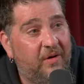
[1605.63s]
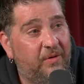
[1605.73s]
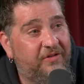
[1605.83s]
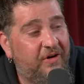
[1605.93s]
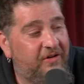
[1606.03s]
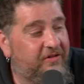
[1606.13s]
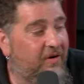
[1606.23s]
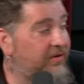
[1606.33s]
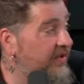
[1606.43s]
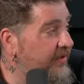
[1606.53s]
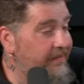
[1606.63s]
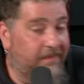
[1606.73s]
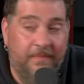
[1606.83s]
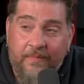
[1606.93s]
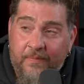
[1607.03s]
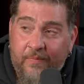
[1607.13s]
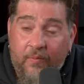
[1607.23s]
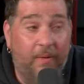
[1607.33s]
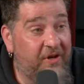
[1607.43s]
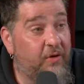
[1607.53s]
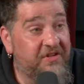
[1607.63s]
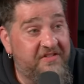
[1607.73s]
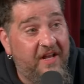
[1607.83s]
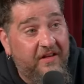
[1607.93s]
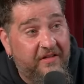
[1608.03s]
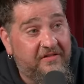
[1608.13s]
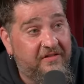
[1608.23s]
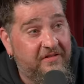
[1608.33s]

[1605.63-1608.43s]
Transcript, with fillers: We started just going like, when we knew his set list